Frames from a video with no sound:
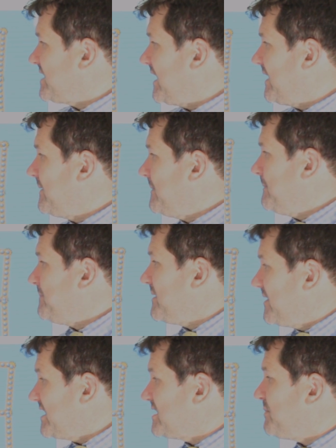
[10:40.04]
say,
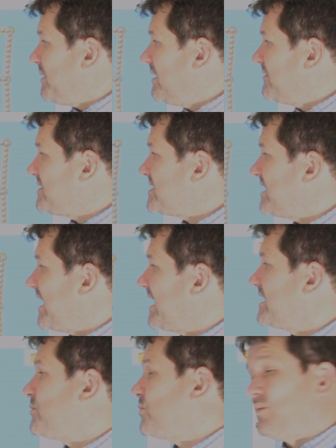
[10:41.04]
this part of the
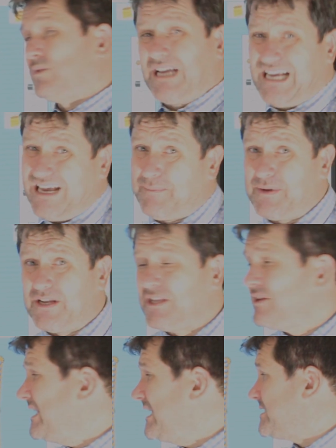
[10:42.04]
circuit, what would happen?
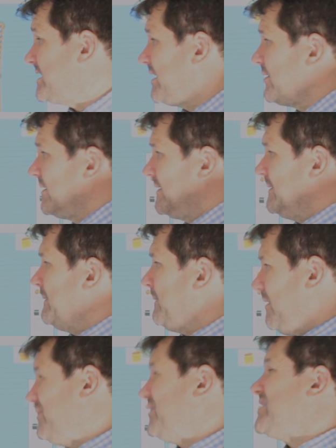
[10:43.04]
And you need to know,
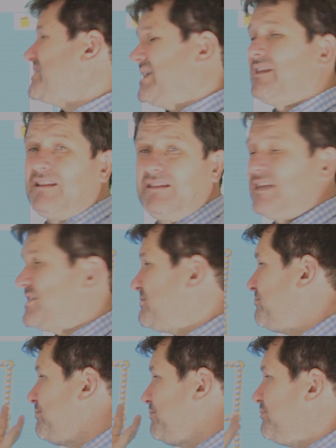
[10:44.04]
obviously, that
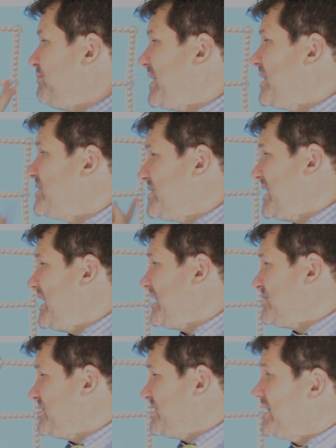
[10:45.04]
this because the
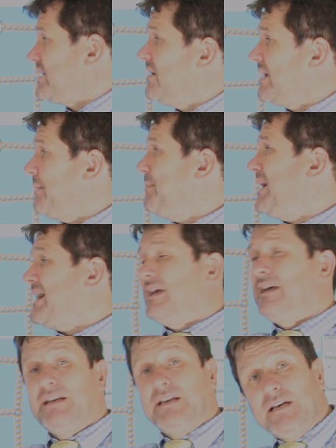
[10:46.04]
electricity can't get back
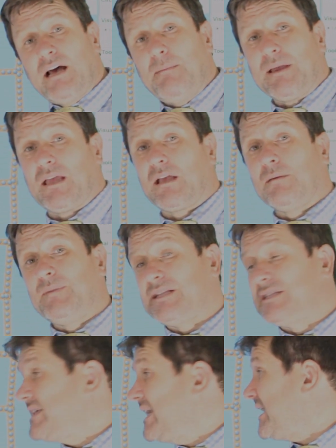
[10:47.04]
and make a
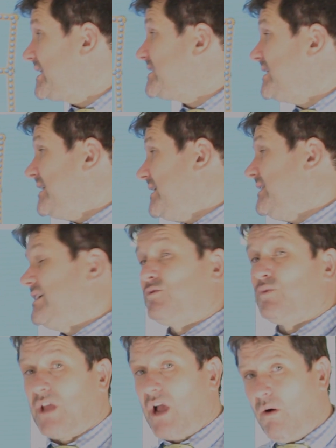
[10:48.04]
complete circuit,
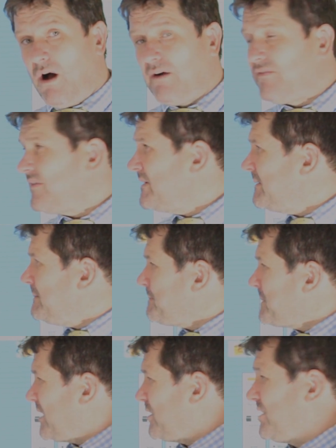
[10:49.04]
this would go off.
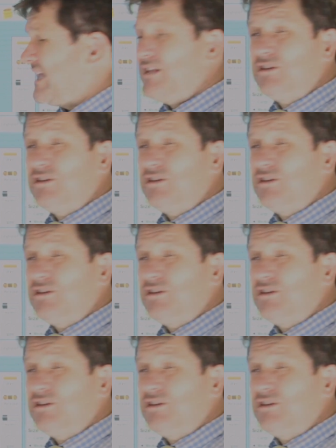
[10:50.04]
Another